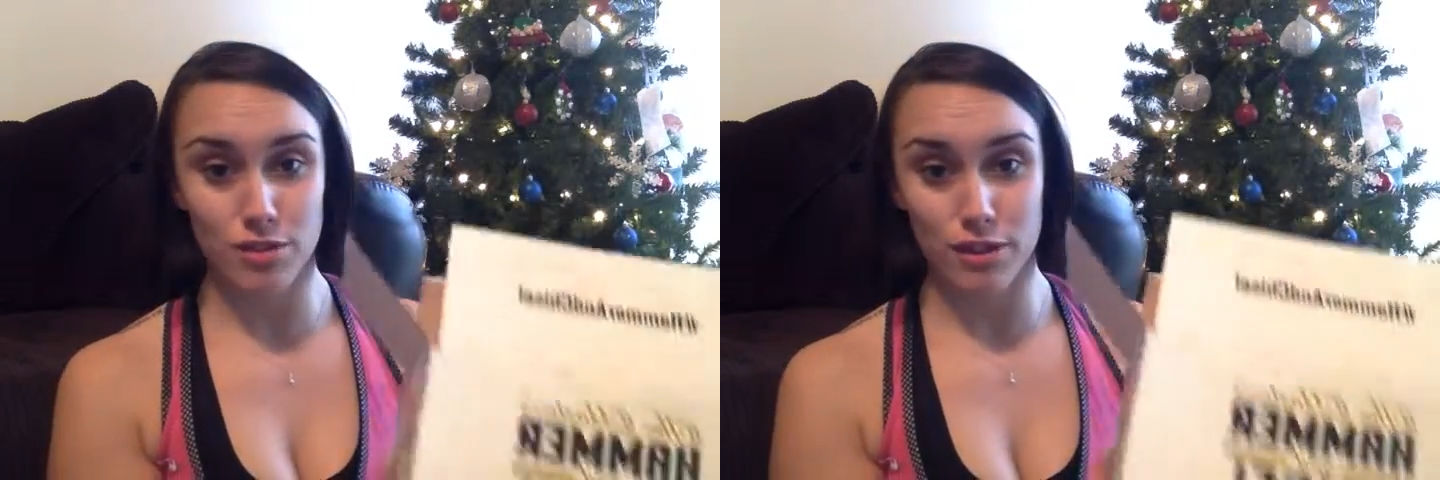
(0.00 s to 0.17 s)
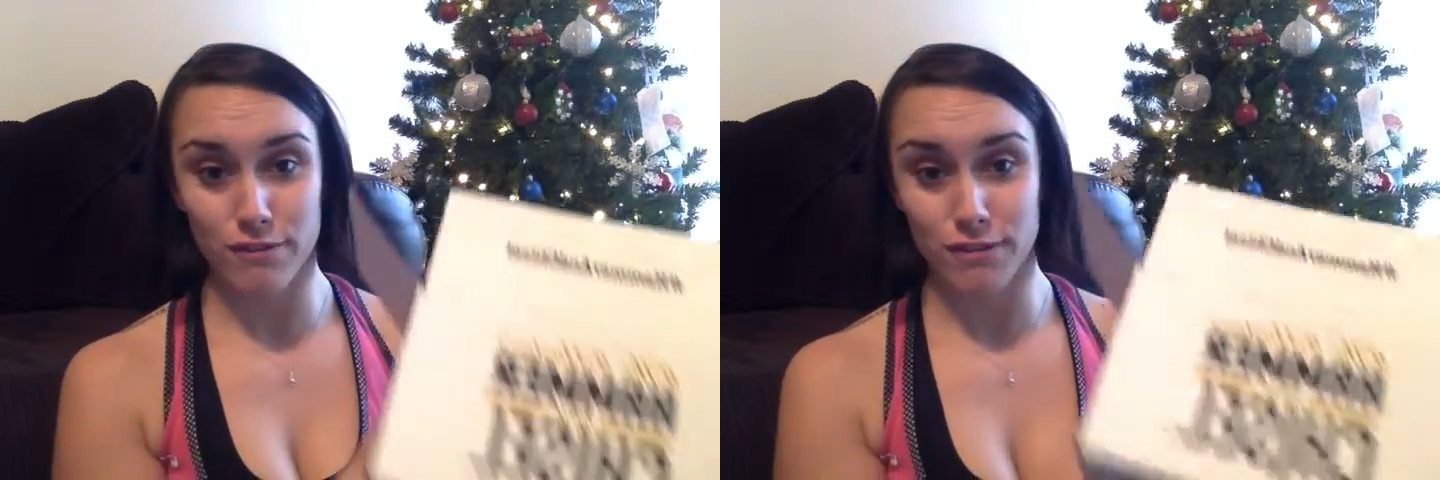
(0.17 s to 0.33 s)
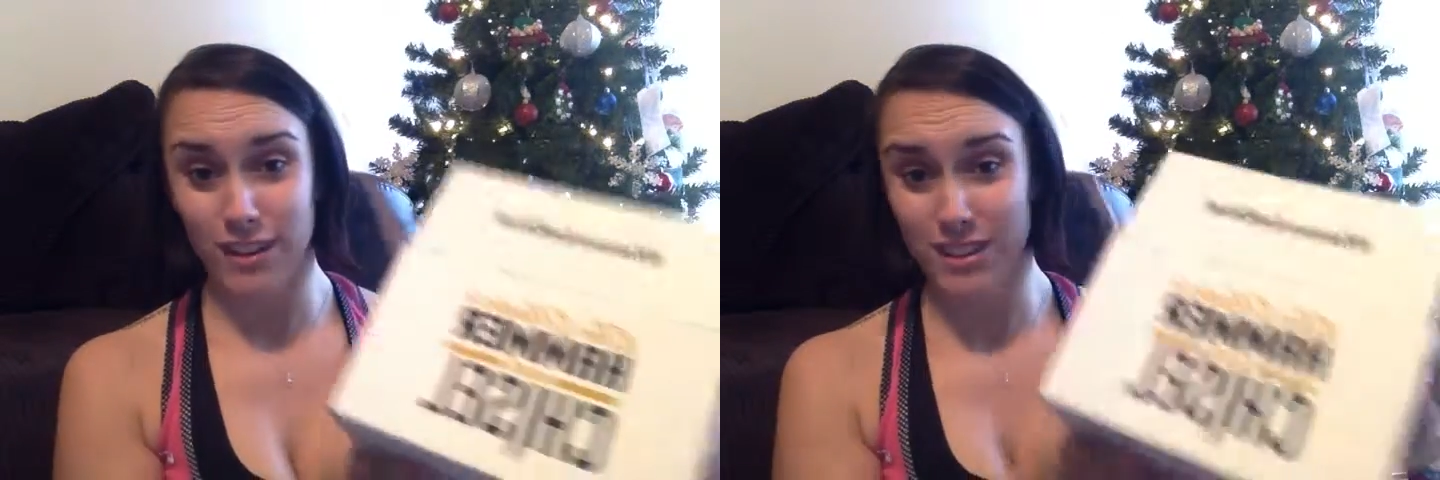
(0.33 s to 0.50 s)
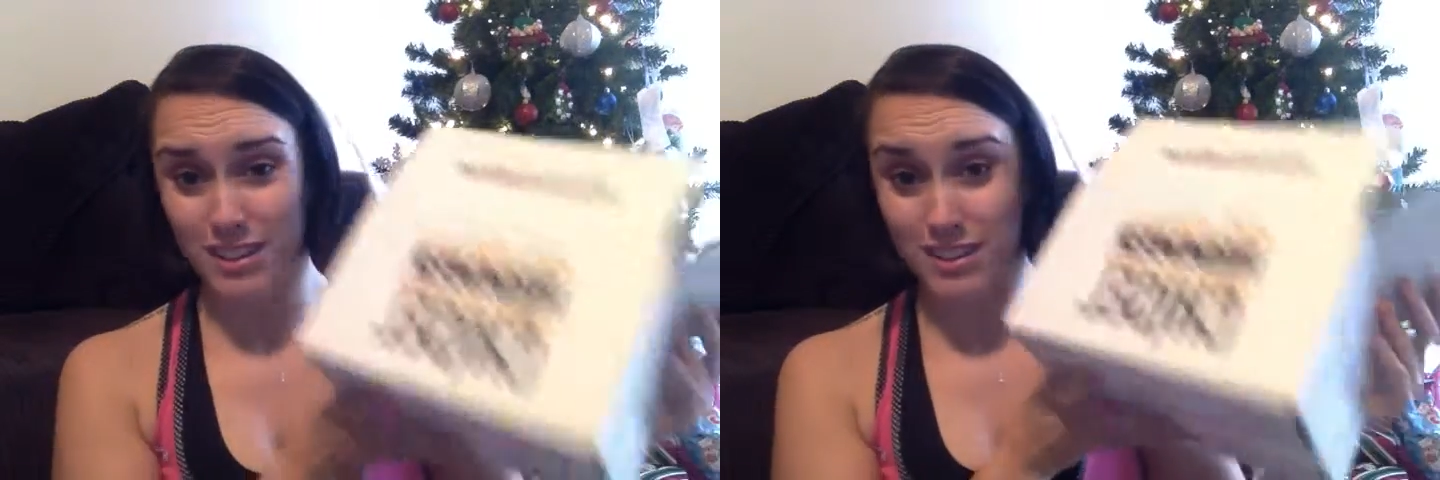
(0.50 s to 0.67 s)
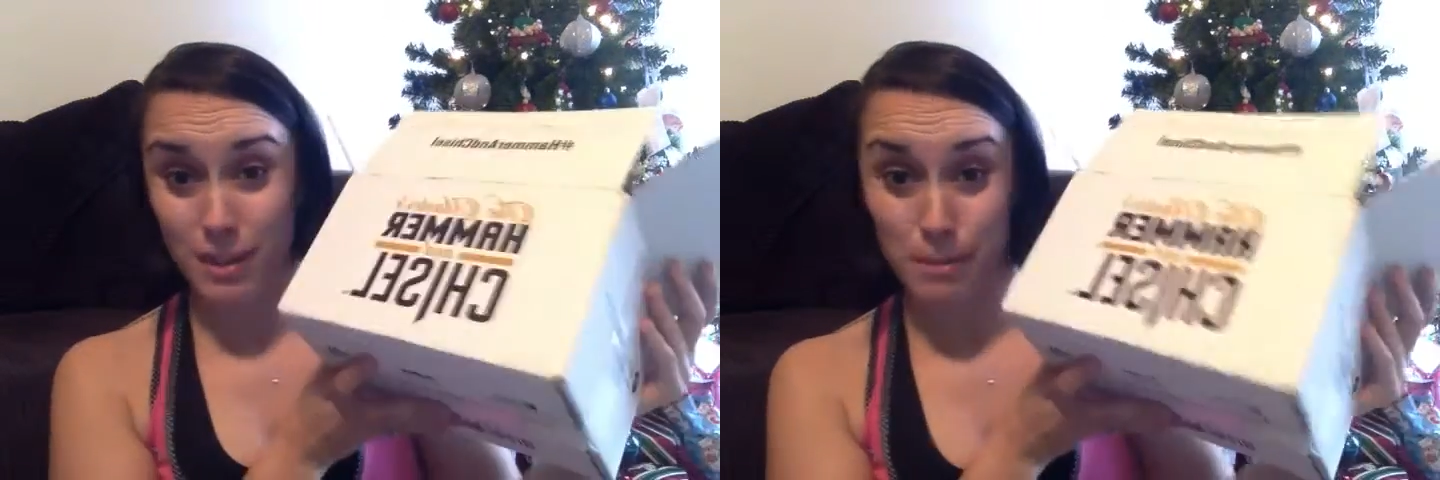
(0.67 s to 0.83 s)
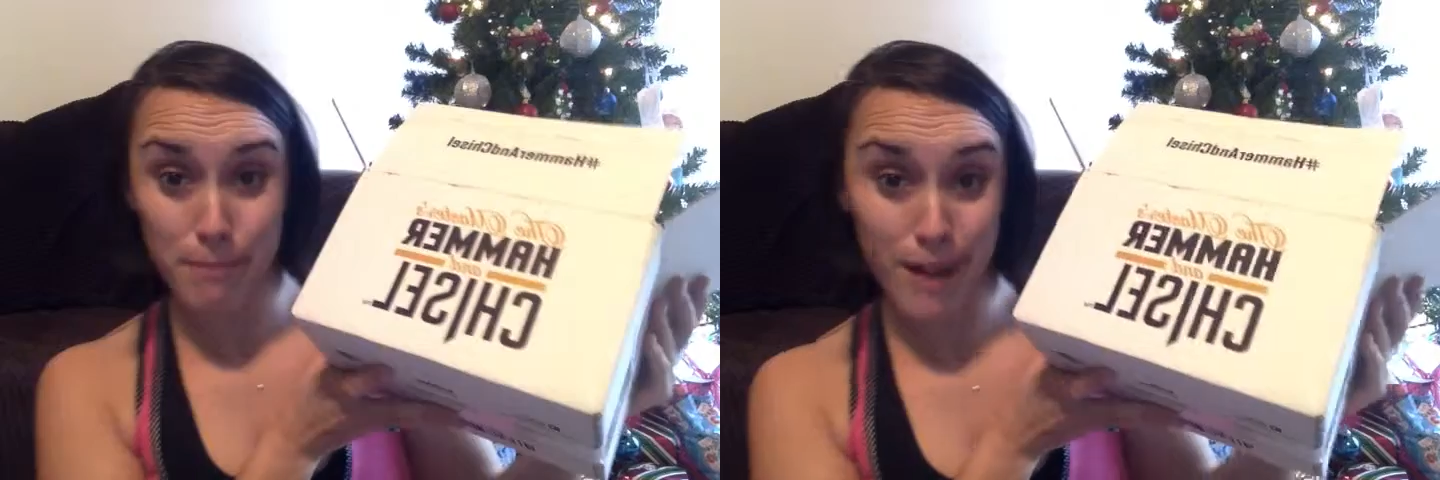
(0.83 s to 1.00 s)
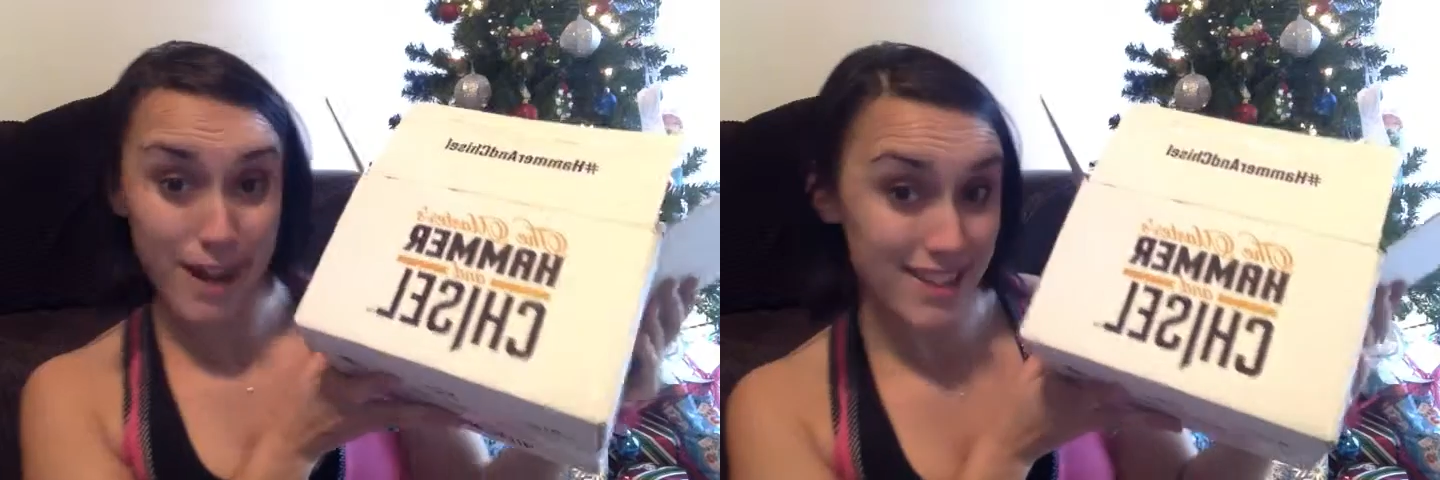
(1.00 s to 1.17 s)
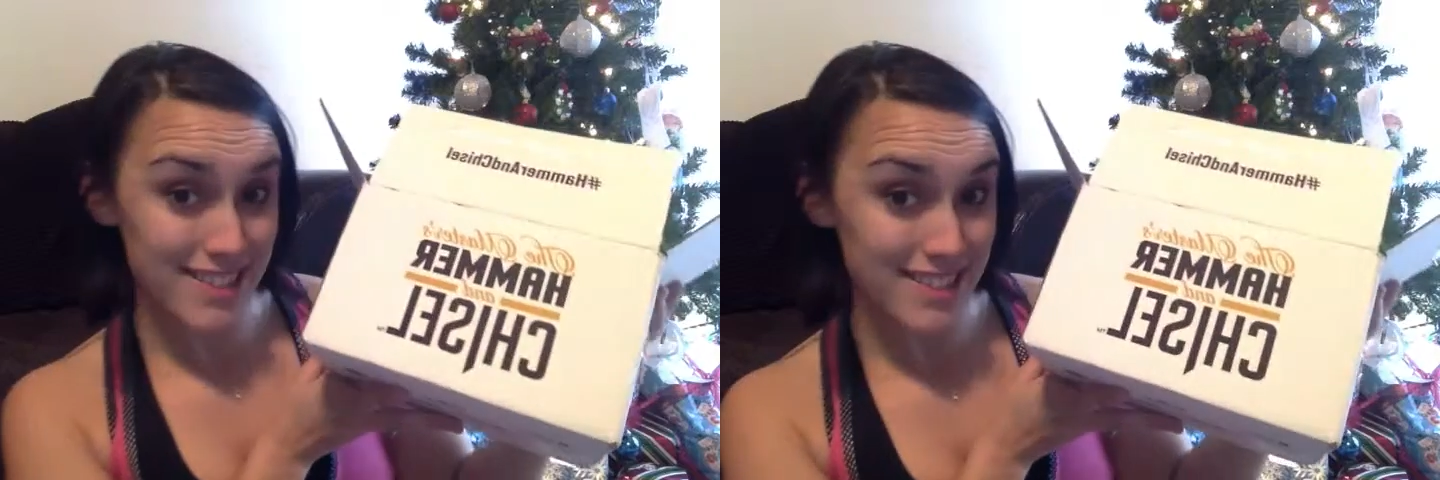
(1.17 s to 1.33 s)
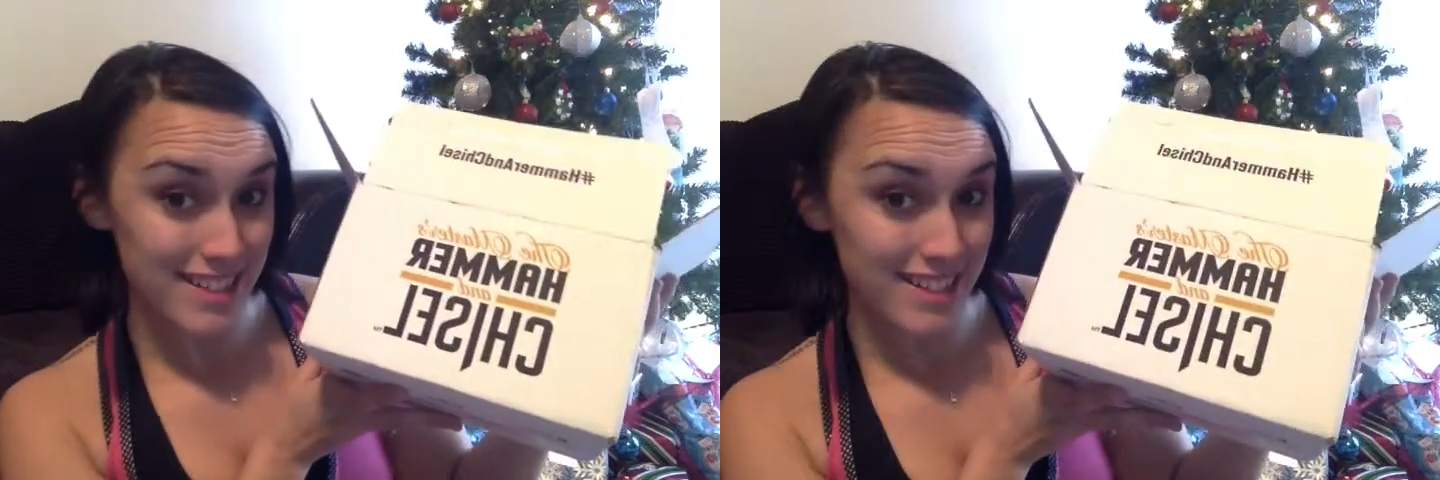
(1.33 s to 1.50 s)
a fun little
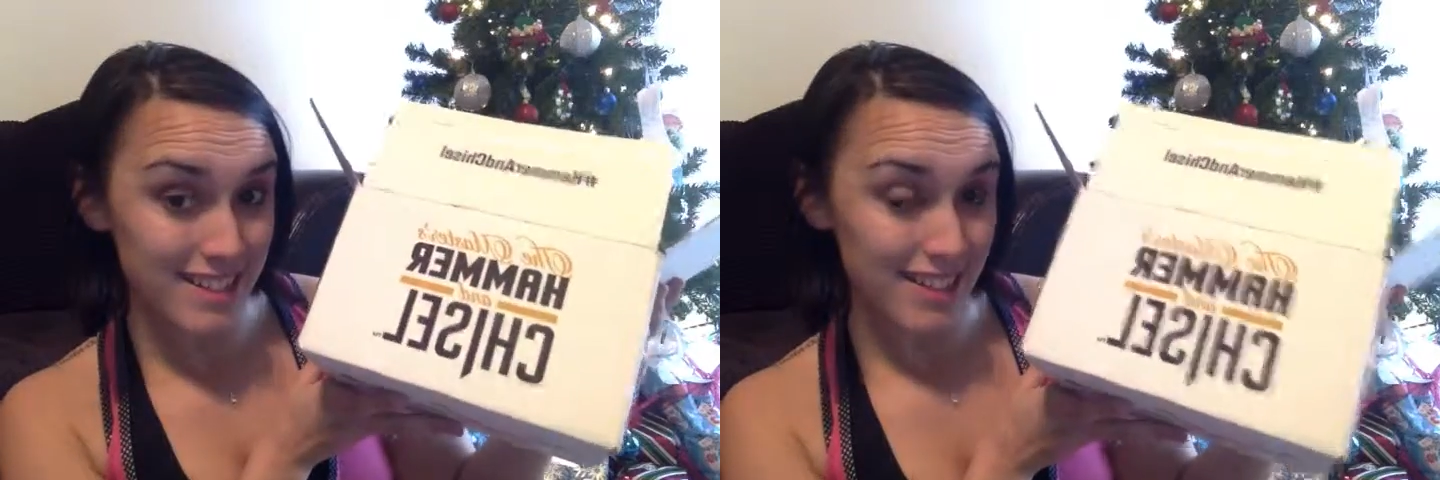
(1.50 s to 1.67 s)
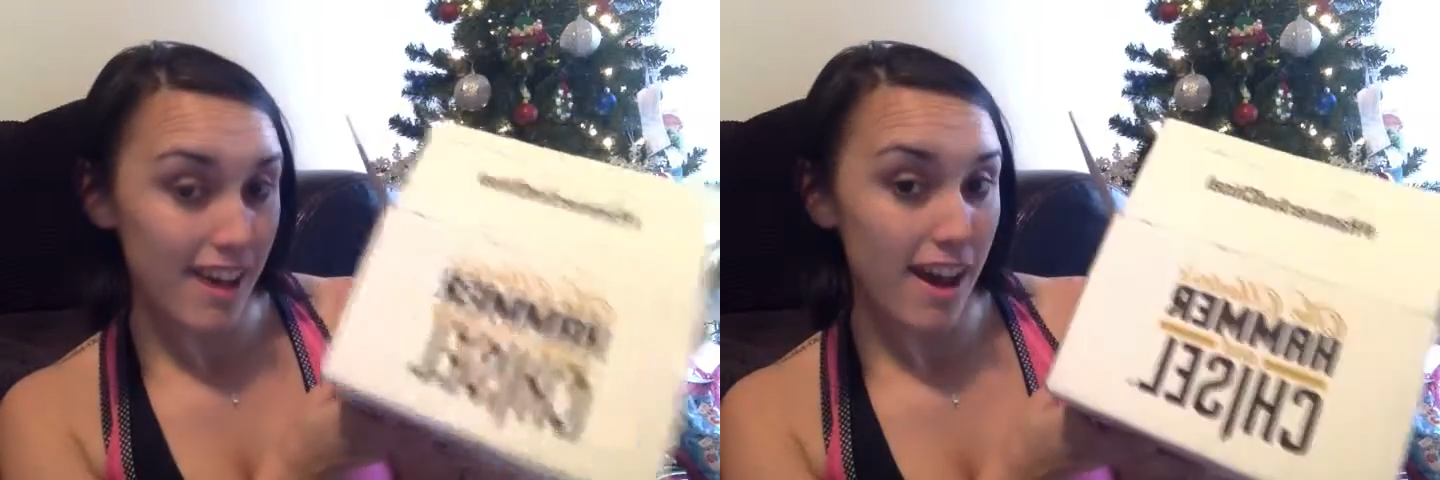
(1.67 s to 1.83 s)
unboxing.